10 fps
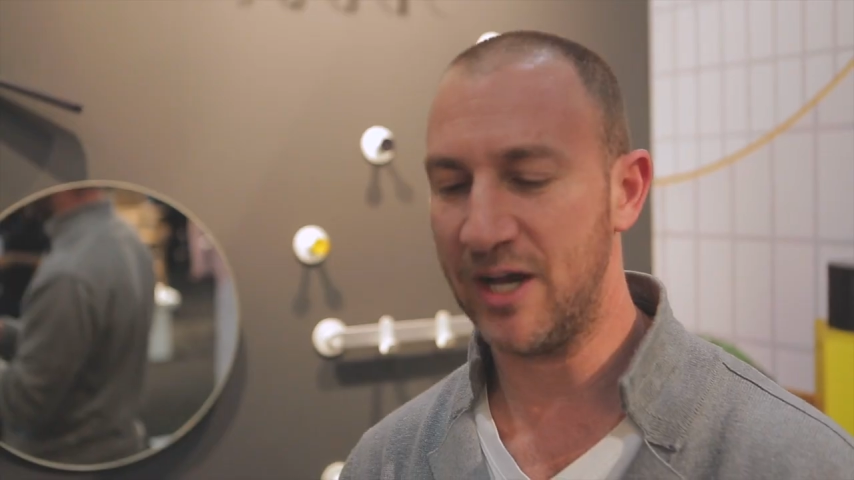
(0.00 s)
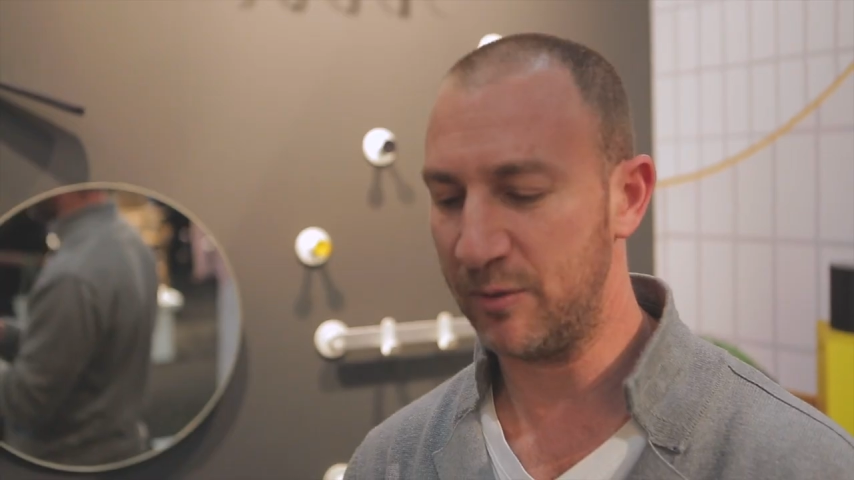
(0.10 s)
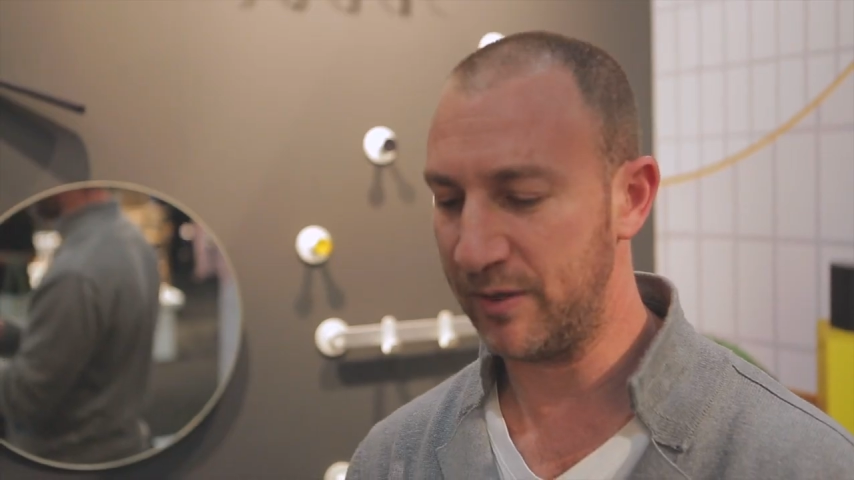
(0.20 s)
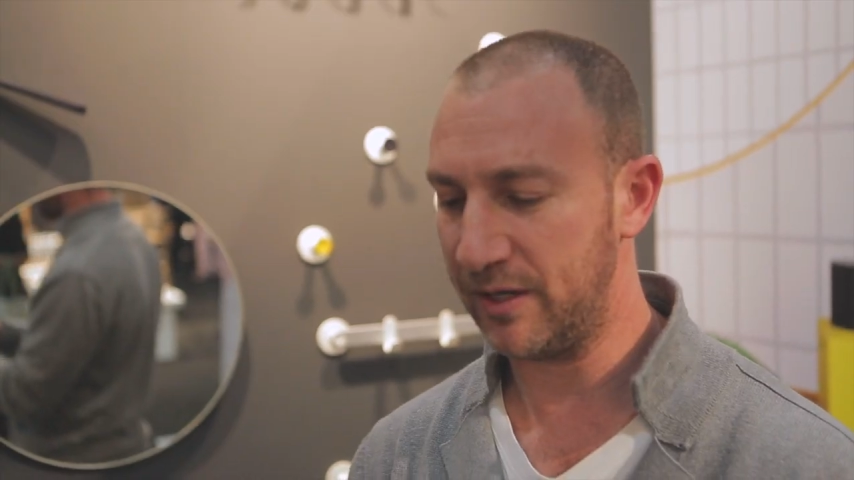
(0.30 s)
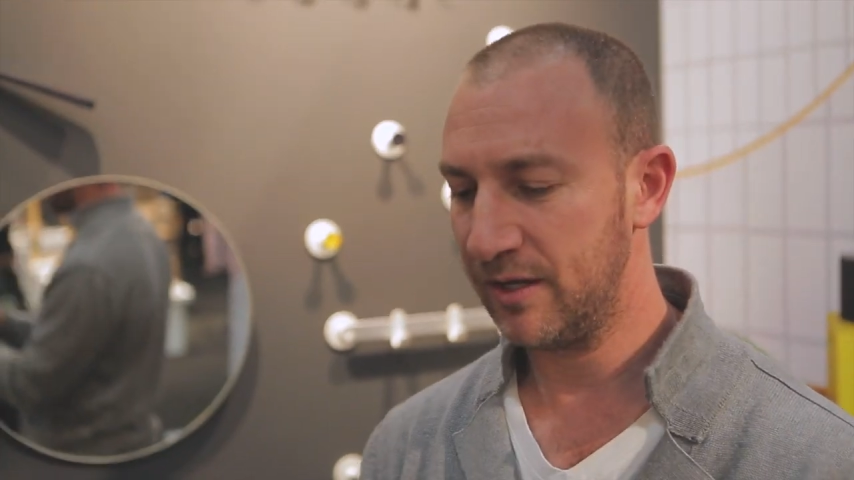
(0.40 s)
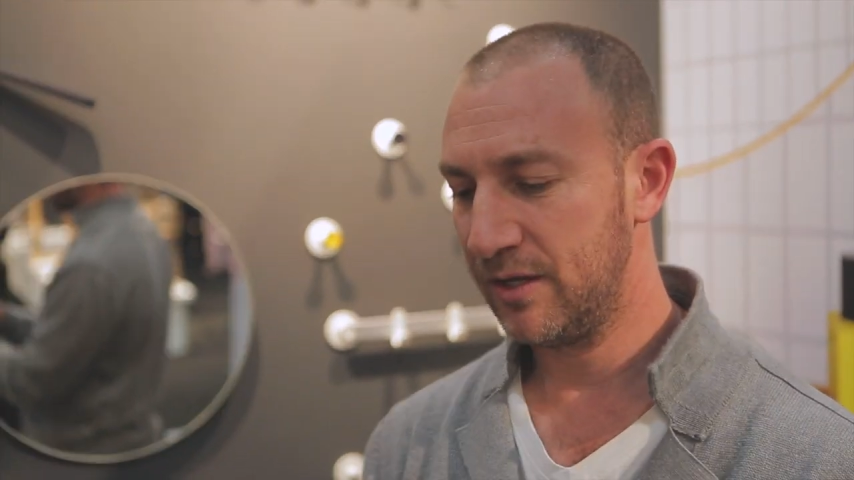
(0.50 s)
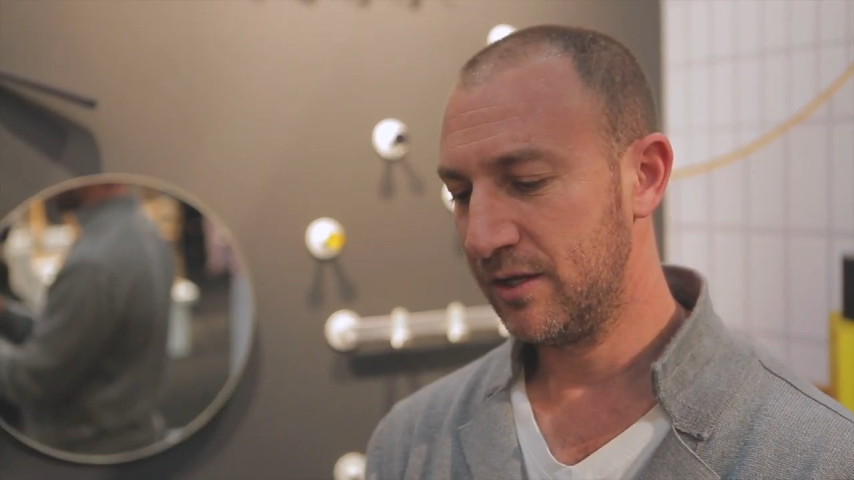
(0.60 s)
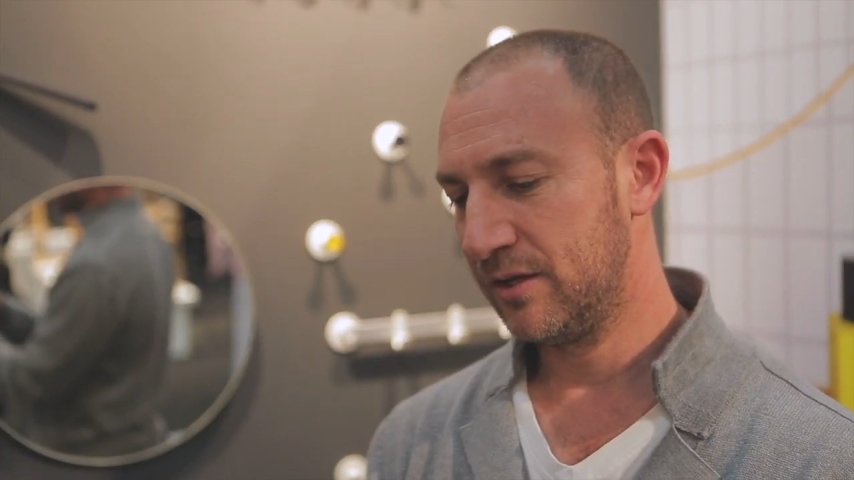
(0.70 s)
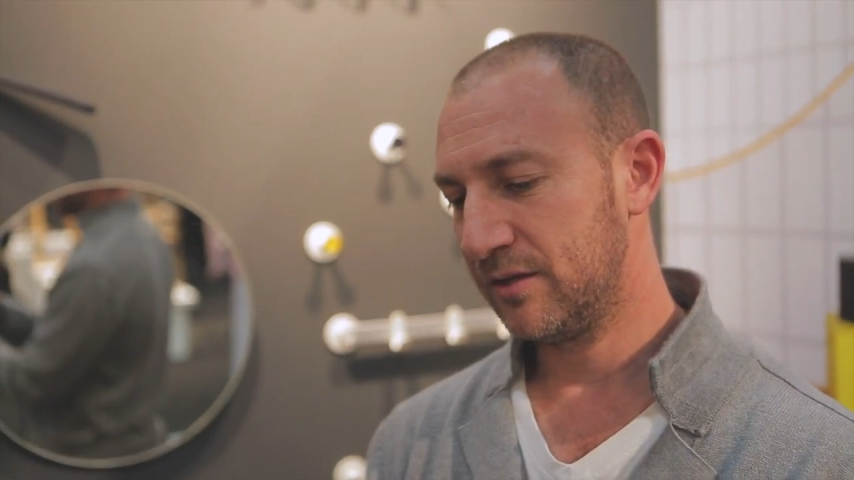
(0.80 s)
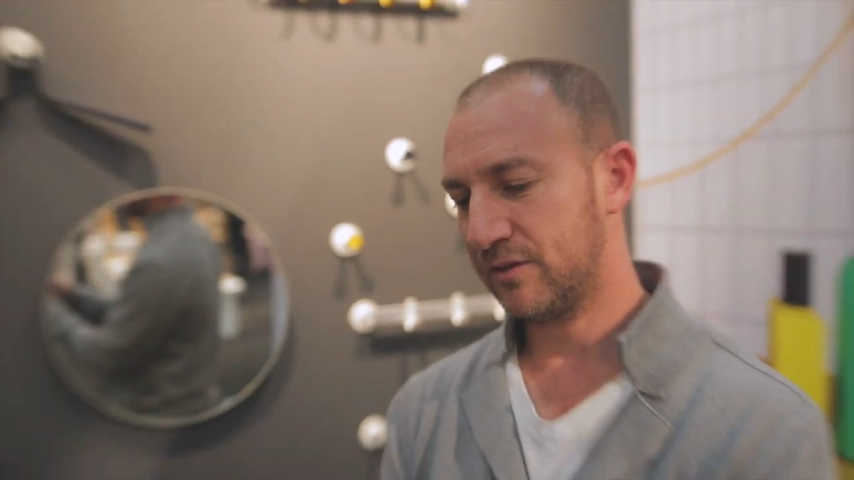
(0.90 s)
marble,
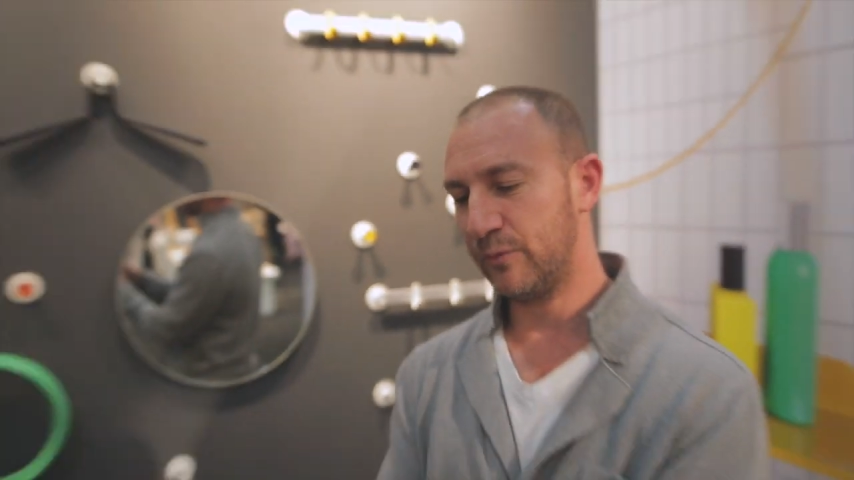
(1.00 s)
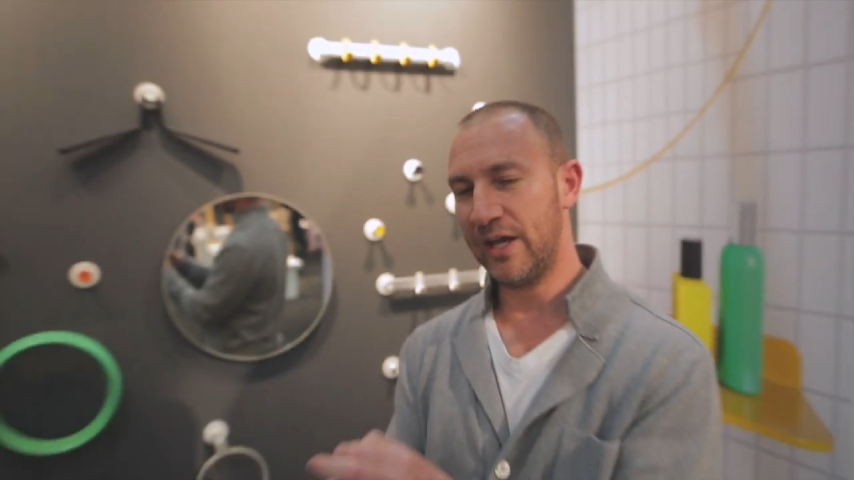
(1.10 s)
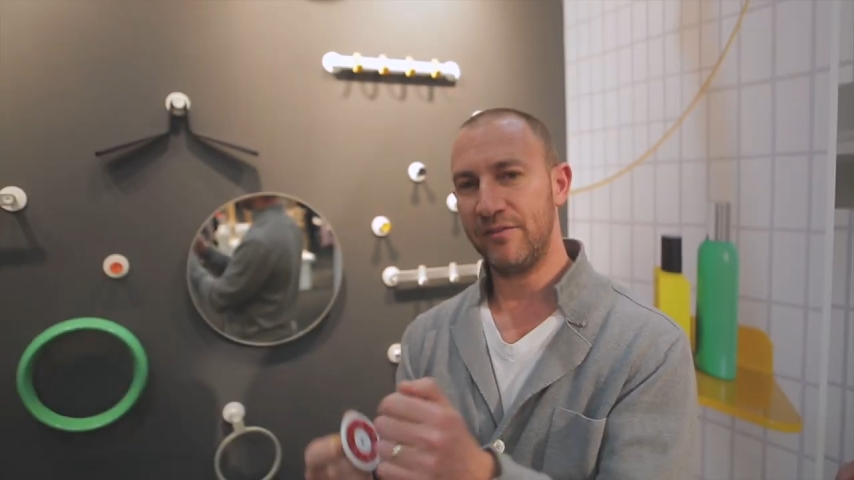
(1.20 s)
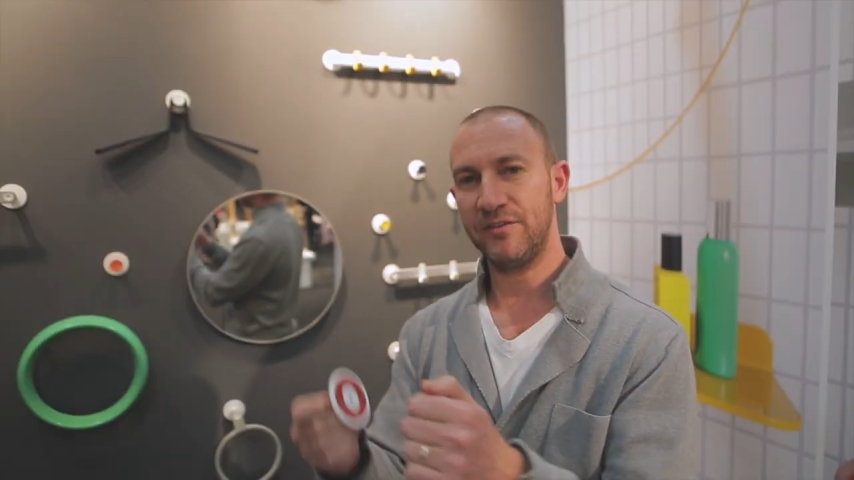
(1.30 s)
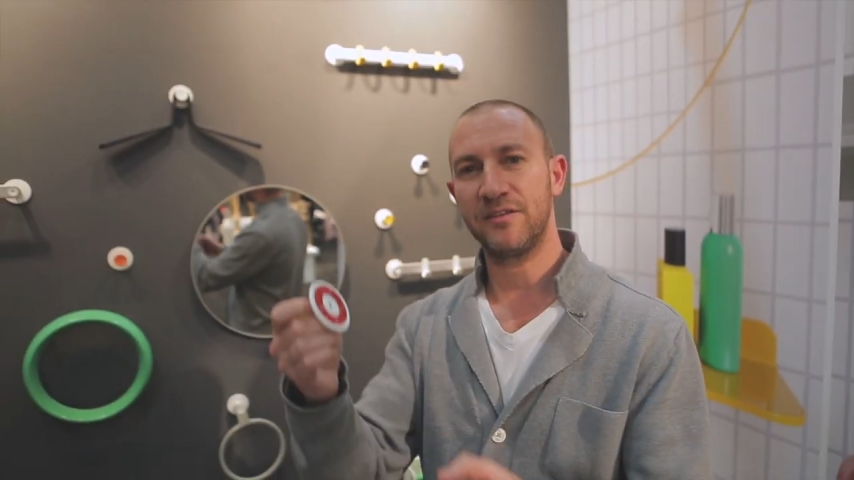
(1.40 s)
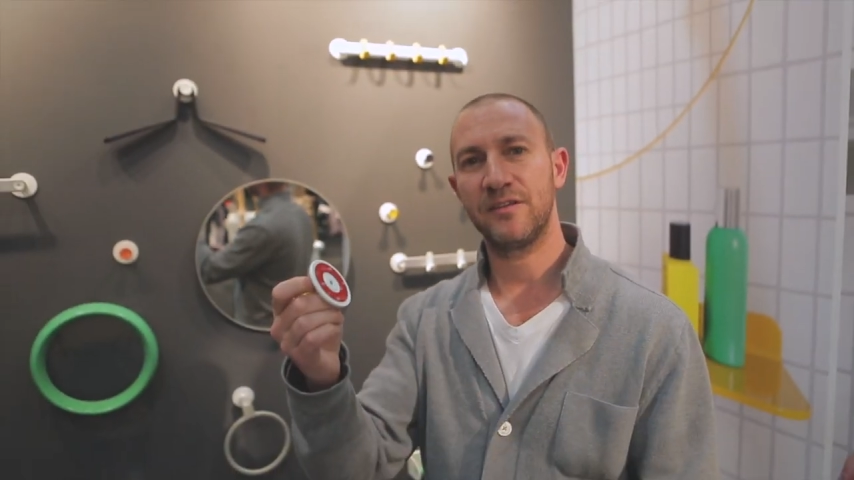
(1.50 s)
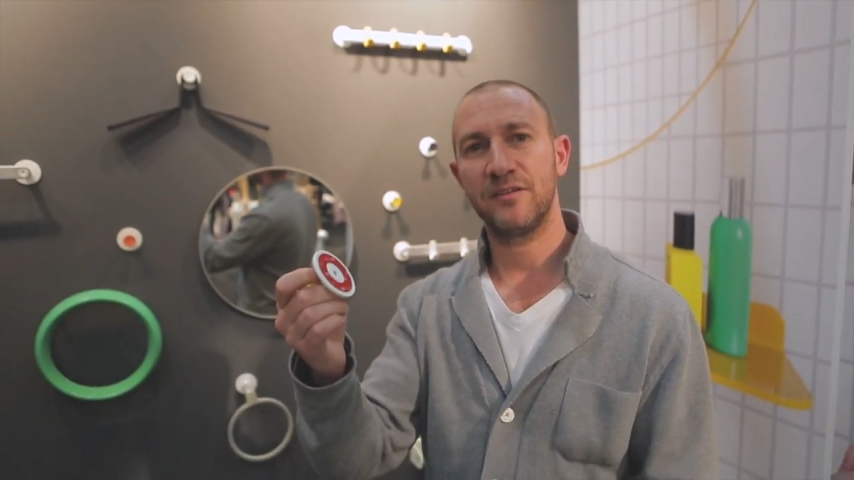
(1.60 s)
so we have this